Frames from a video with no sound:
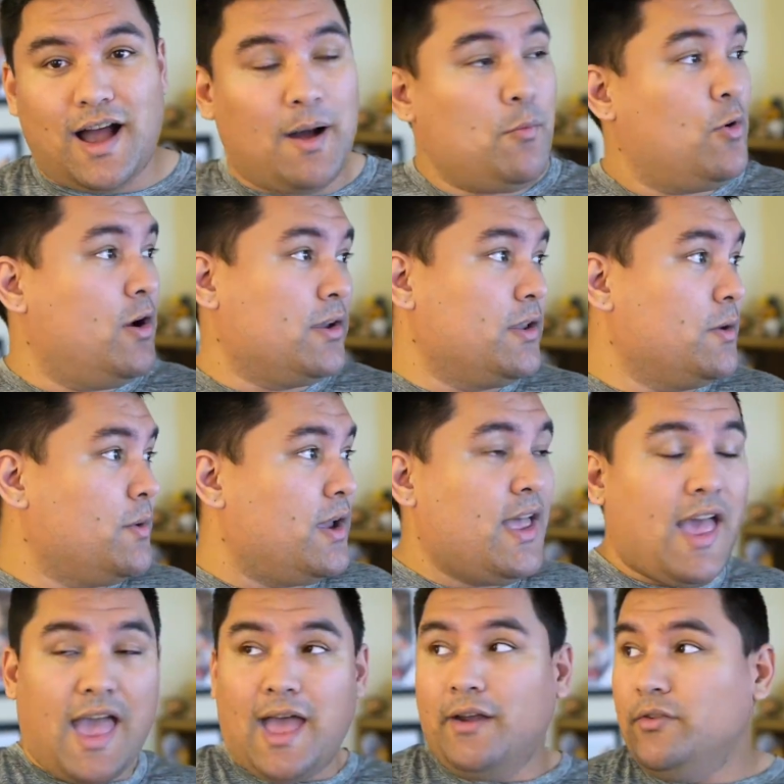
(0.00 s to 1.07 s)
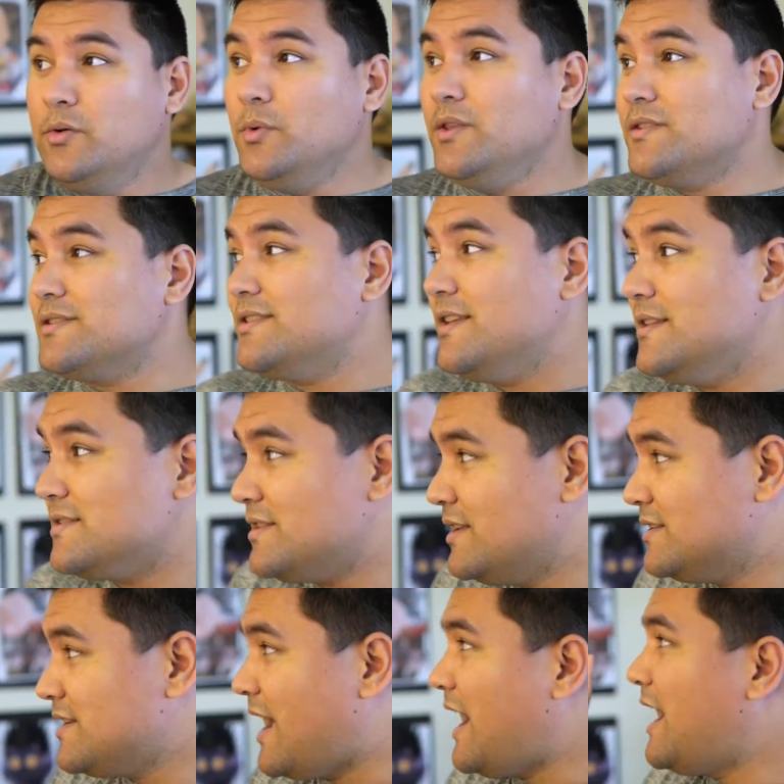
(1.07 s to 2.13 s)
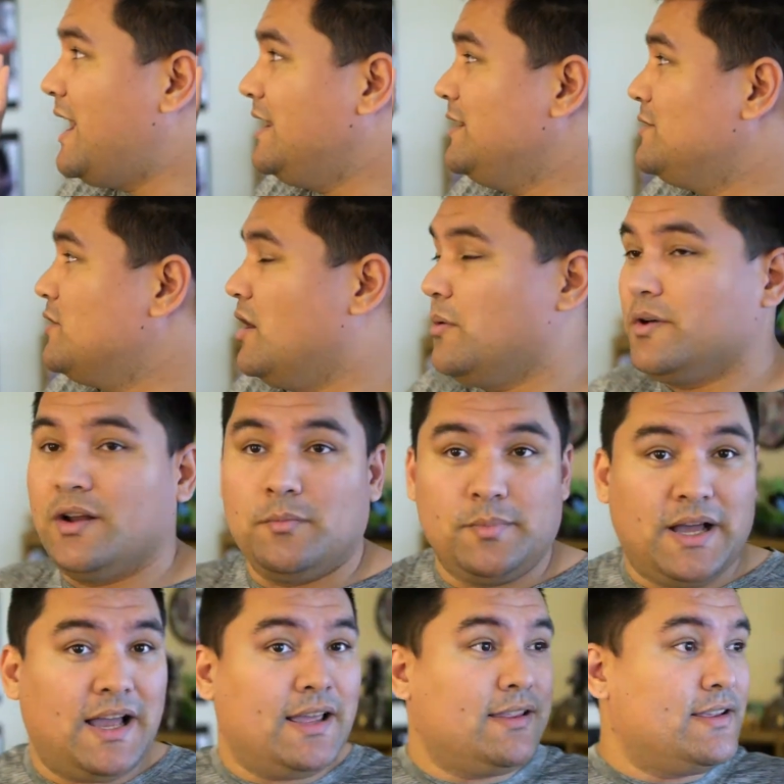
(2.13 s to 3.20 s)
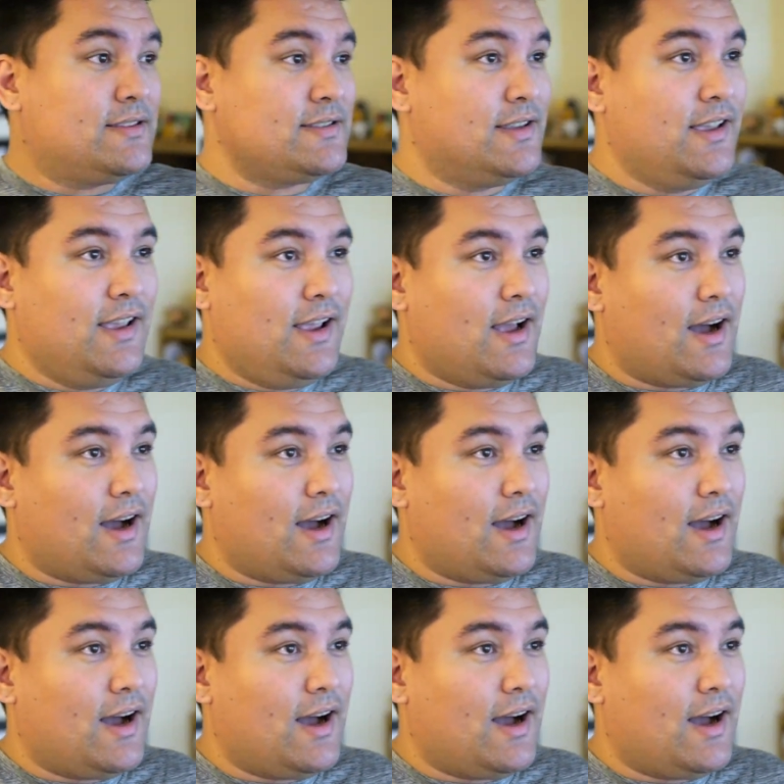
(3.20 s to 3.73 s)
I'm walking away. Everyone sees this. I did not want to buy this.